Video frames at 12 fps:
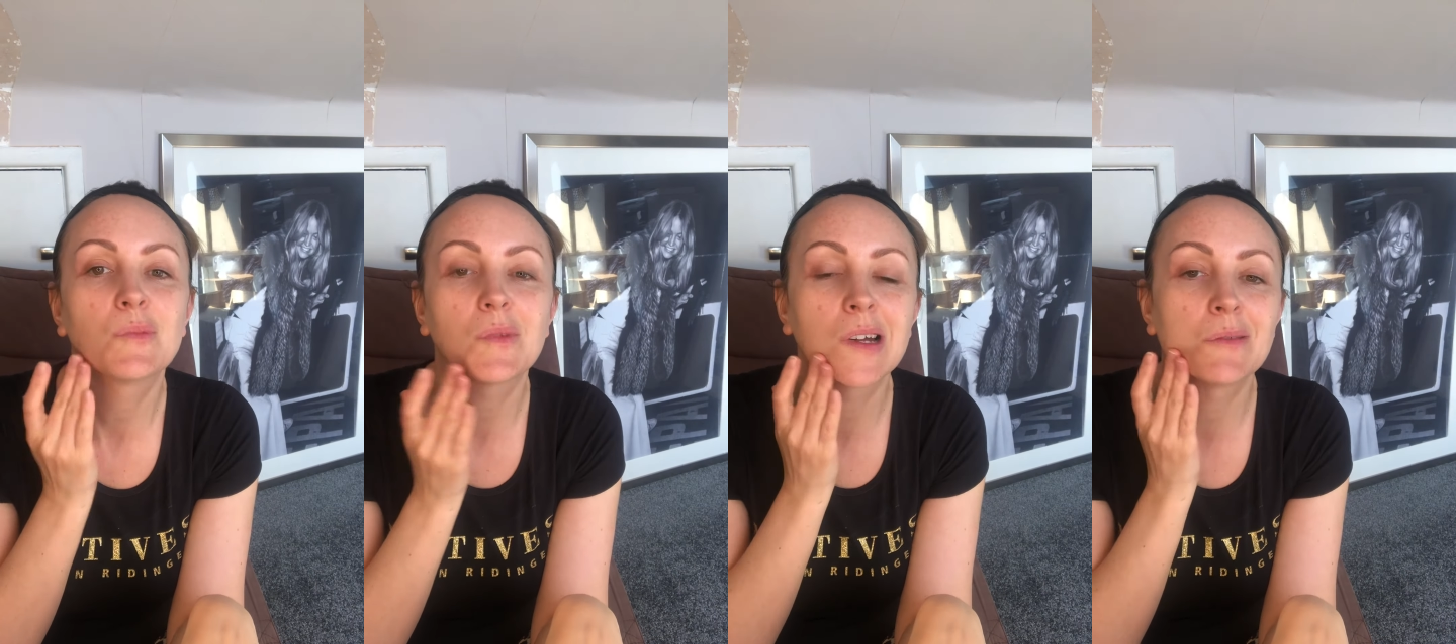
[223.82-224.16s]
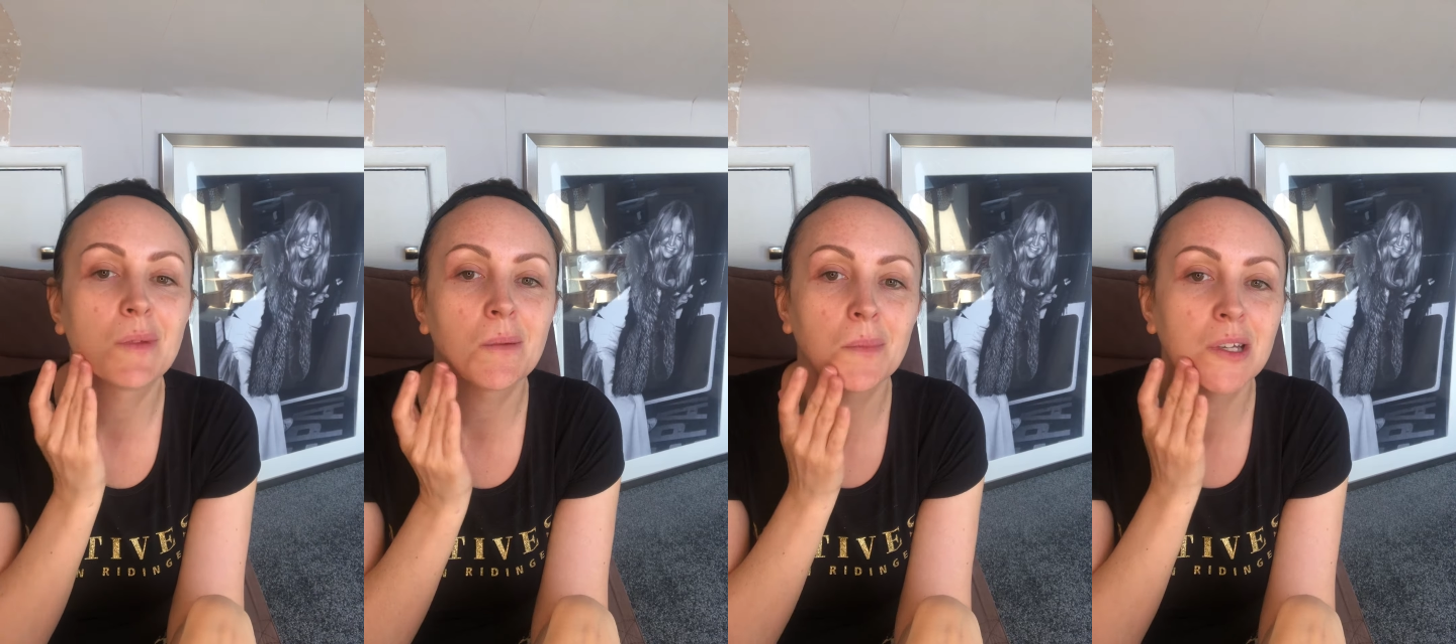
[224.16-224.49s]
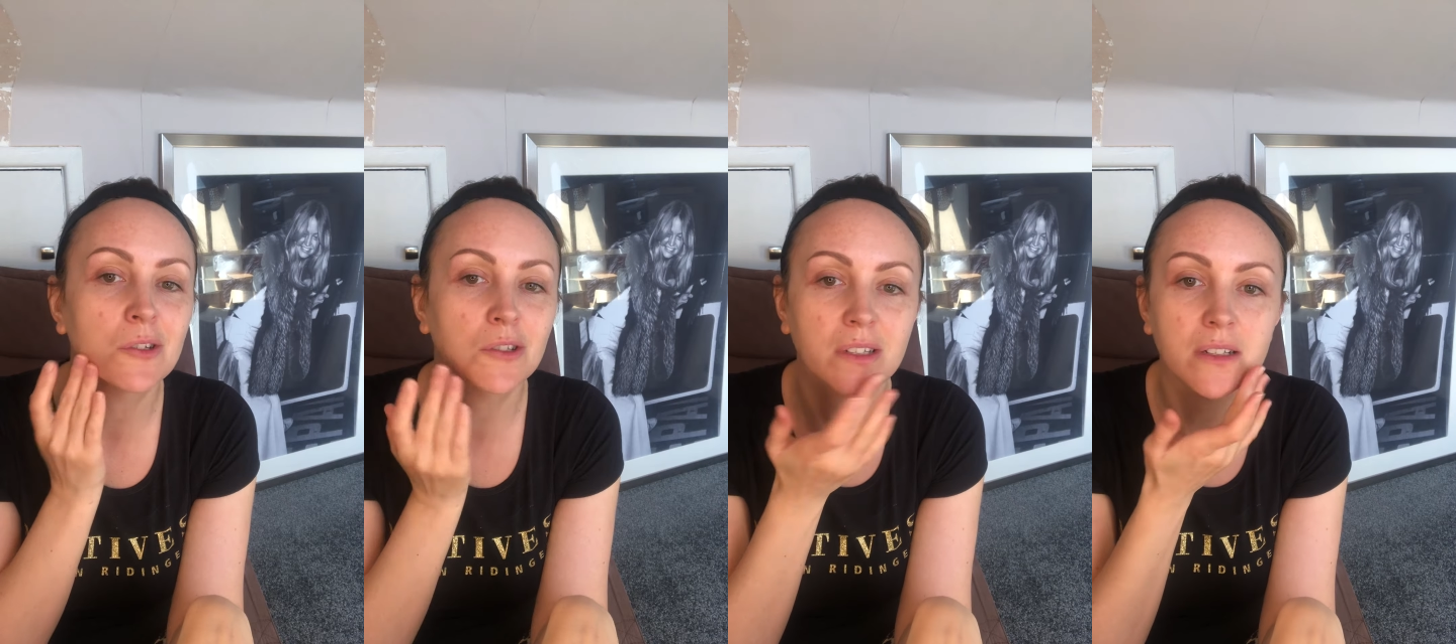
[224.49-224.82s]
and remember,
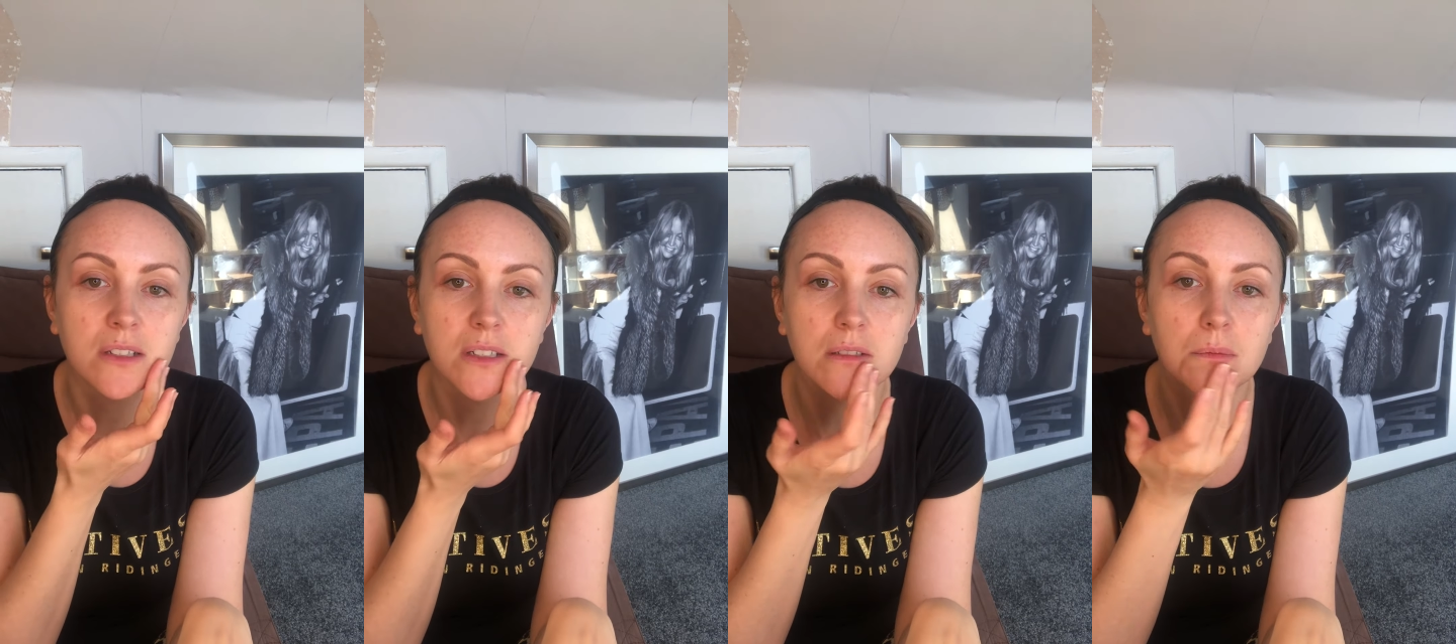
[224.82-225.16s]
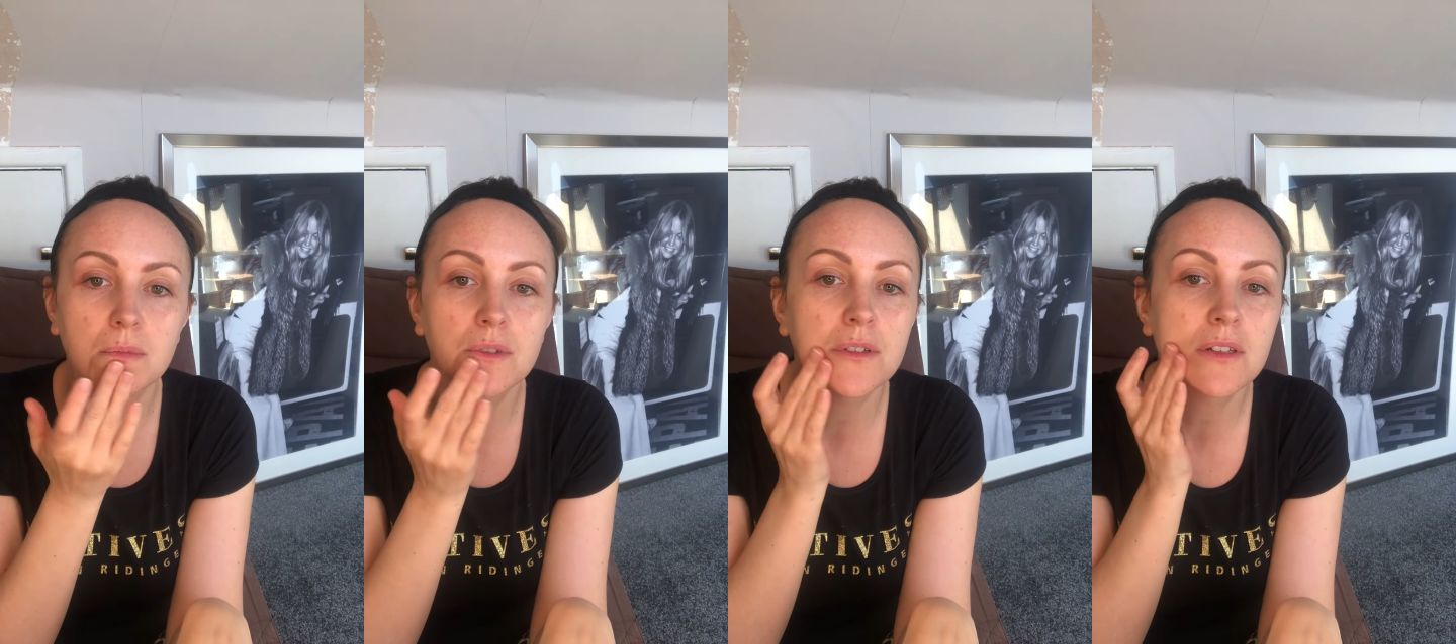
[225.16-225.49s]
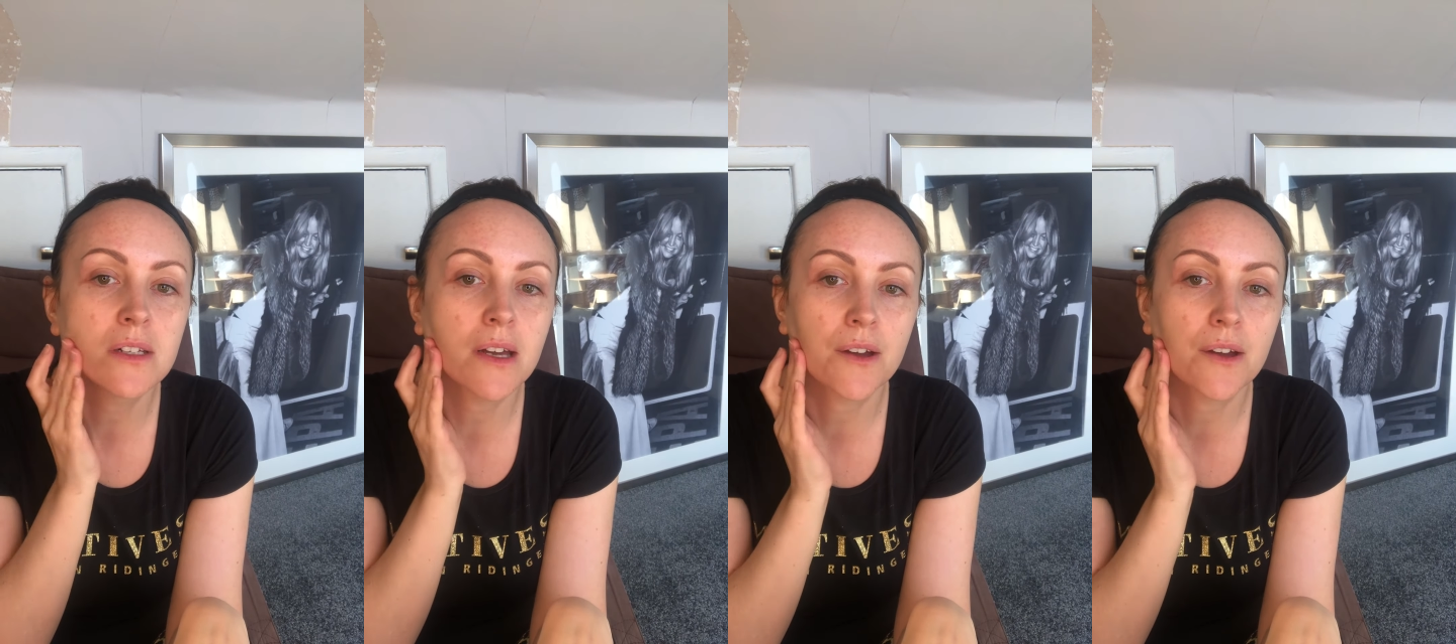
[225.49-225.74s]
you're just kind of smoothing it